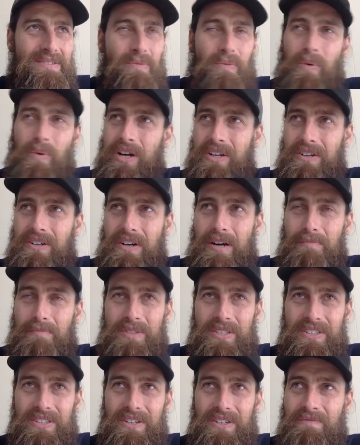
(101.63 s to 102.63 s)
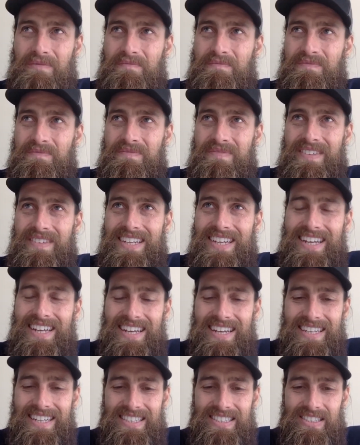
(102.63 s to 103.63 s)
what you're up to.
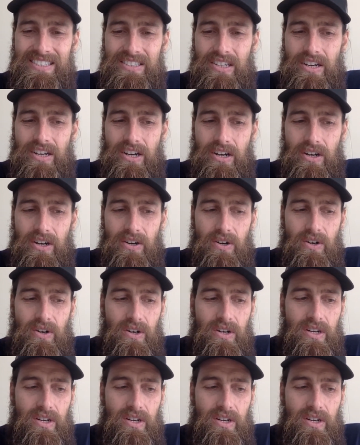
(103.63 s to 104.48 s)
So